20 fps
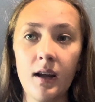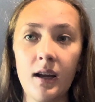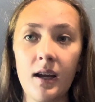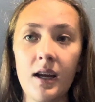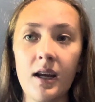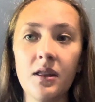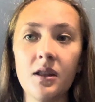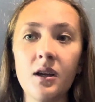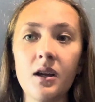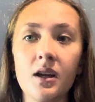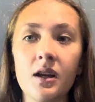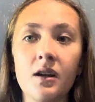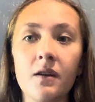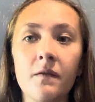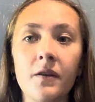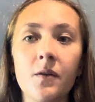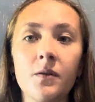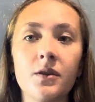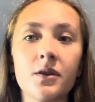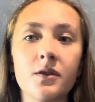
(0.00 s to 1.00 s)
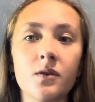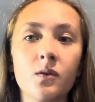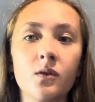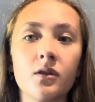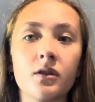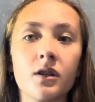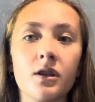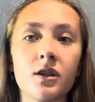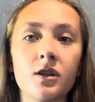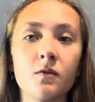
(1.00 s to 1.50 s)
In the interview with the school
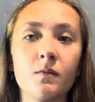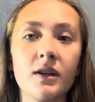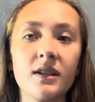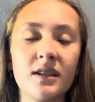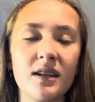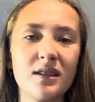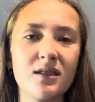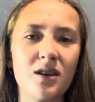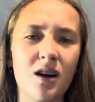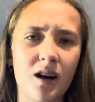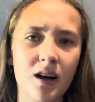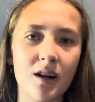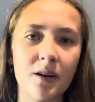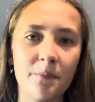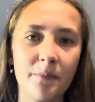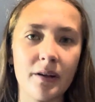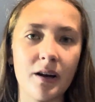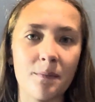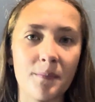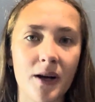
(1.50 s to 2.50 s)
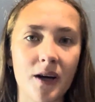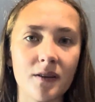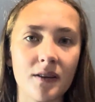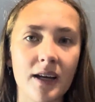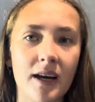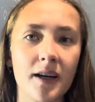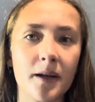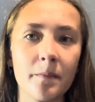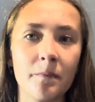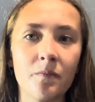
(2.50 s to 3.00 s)
nurse, we did talk a bit about
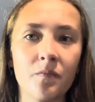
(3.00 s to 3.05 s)
that.